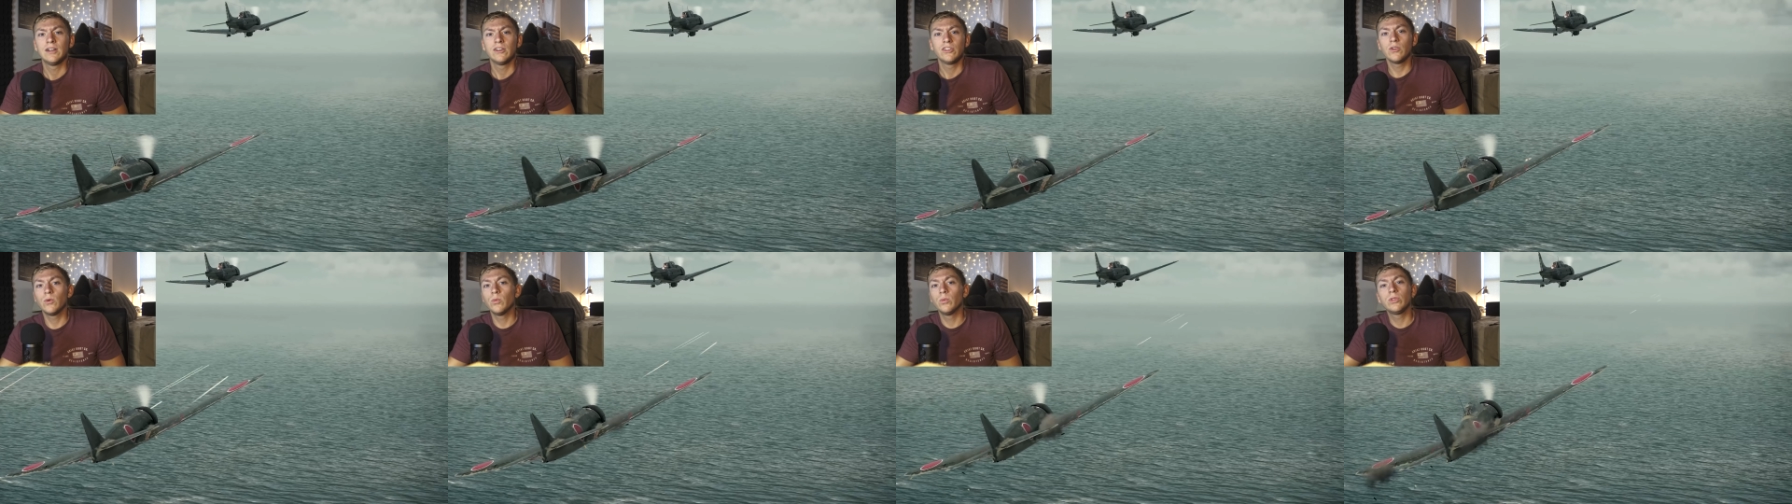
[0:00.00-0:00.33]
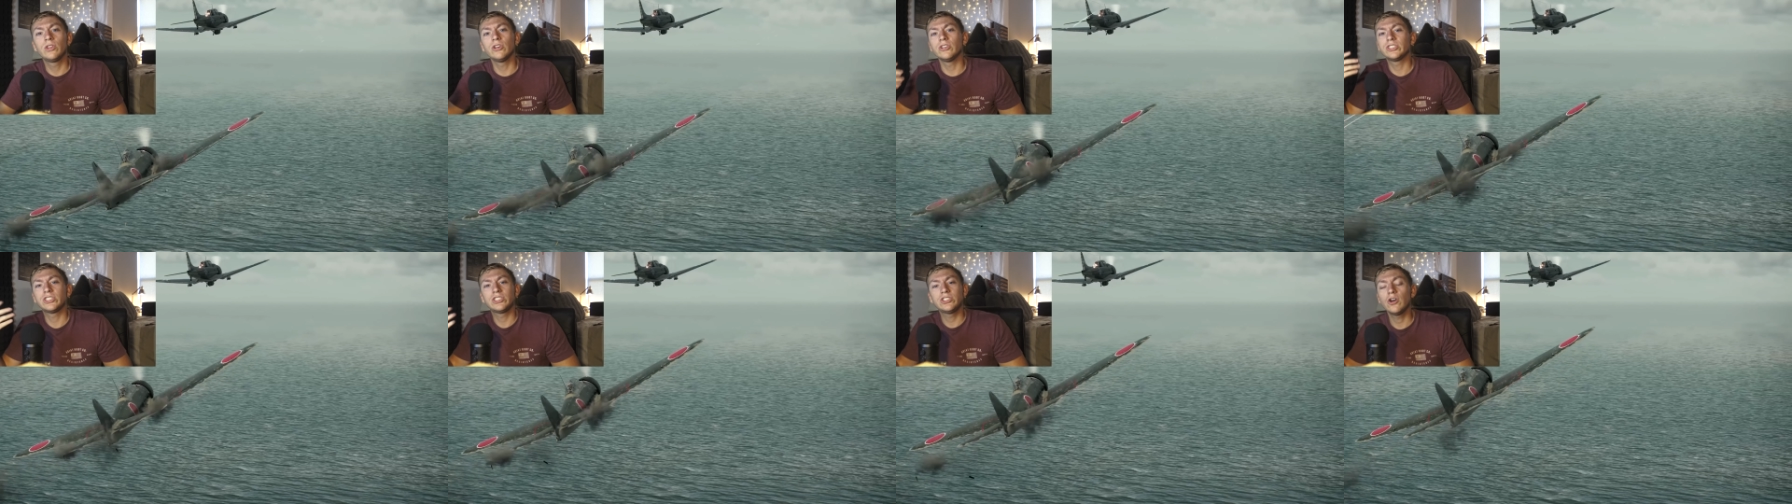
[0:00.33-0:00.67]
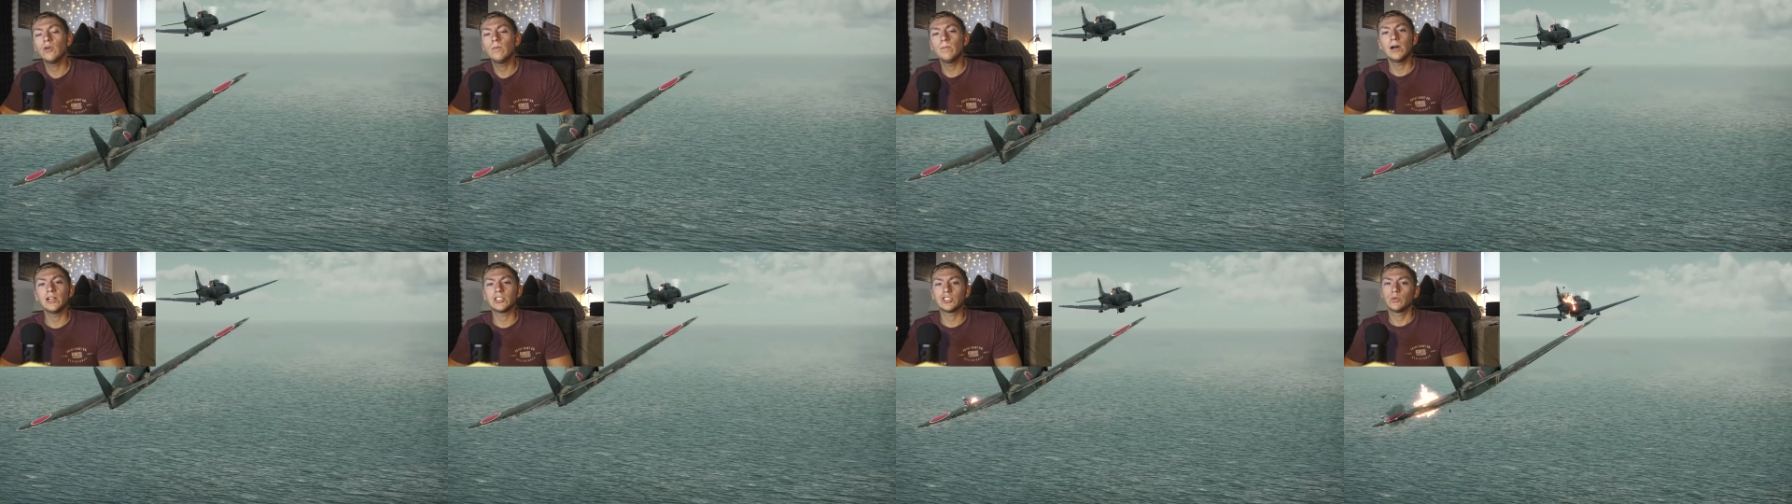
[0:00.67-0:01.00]
So there's
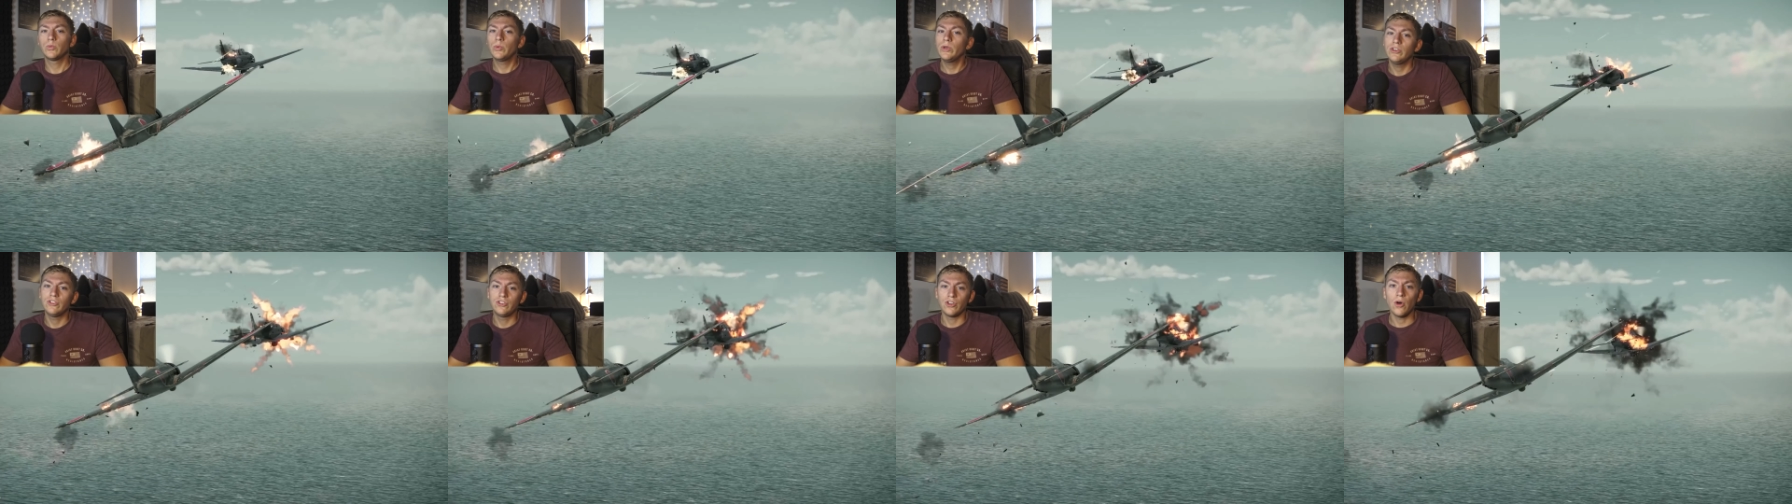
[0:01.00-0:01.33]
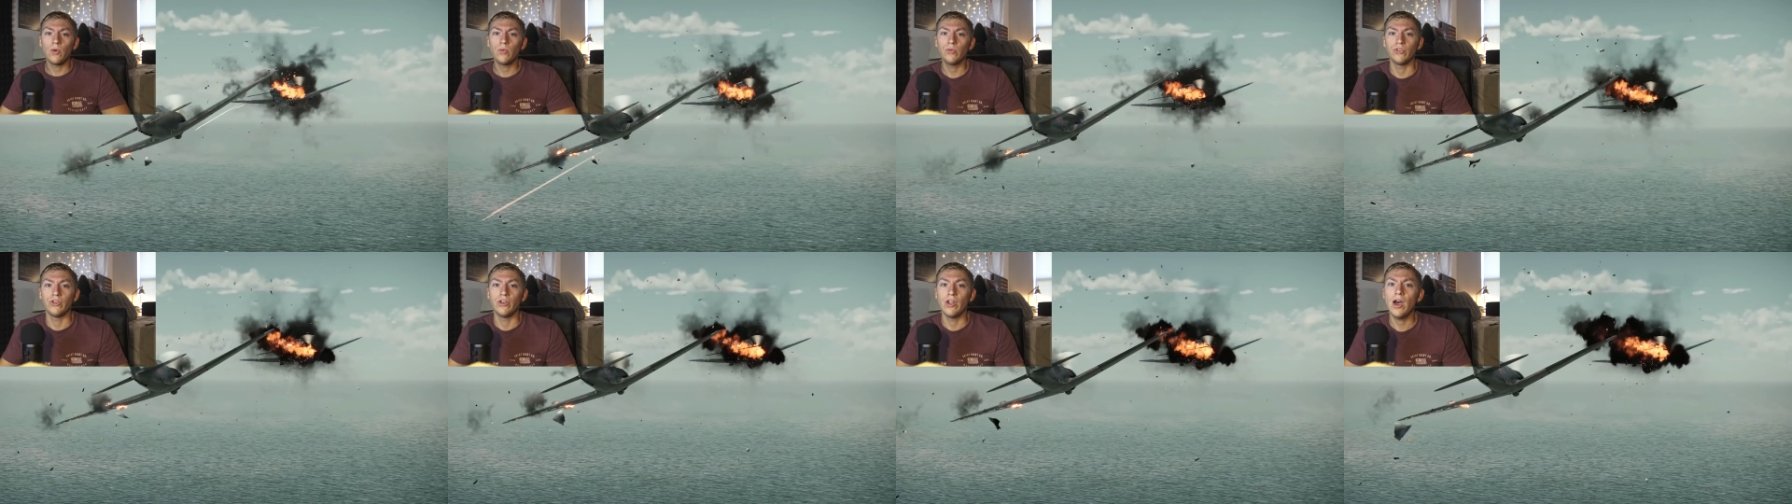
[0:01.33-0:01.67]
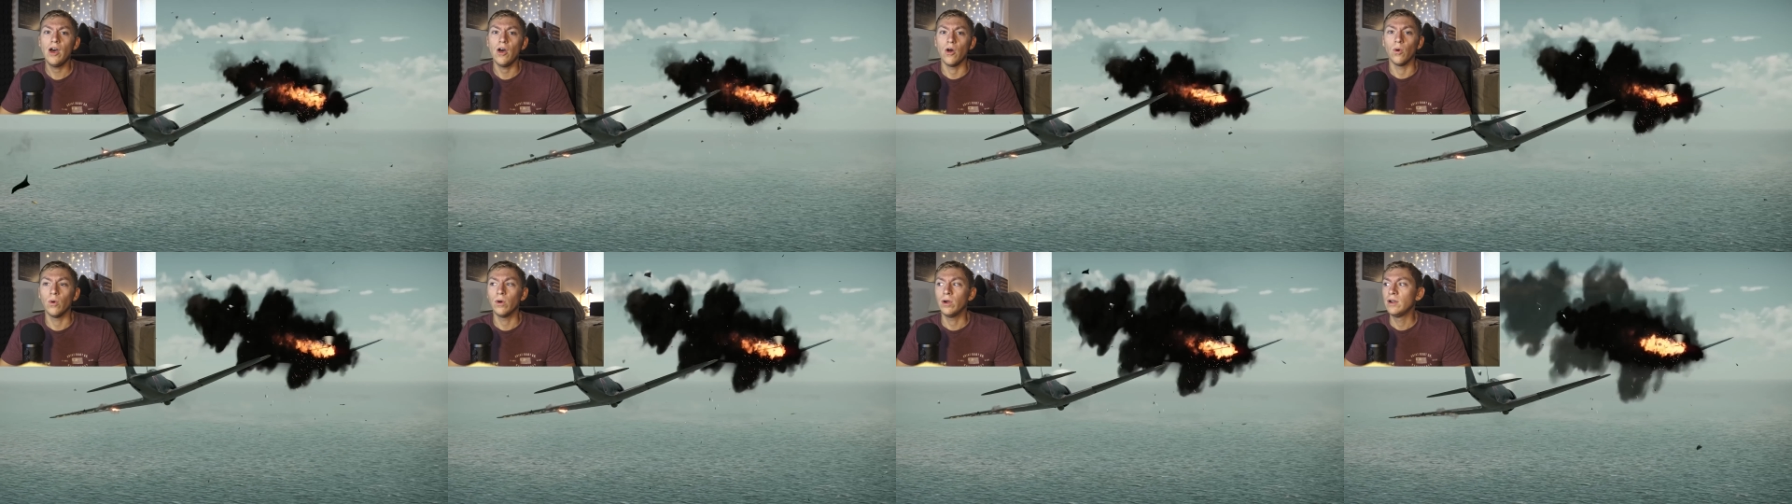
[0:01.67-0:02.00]
so much we don't
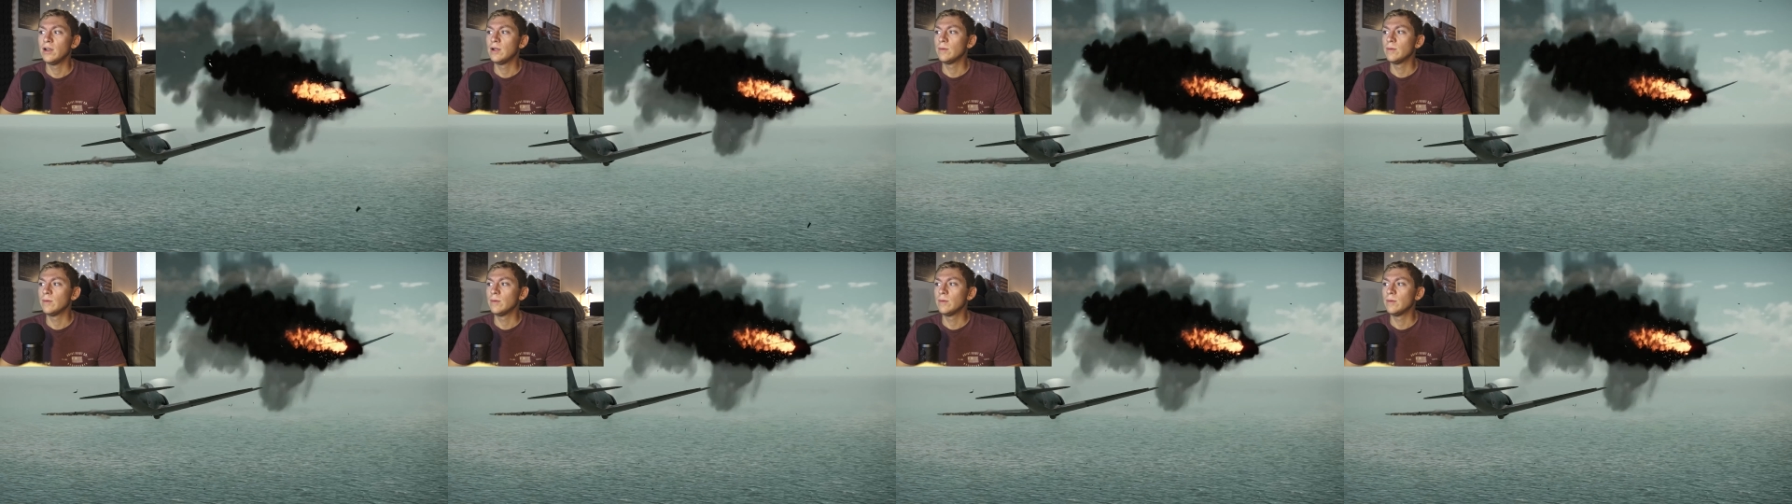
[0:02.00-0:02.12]
know.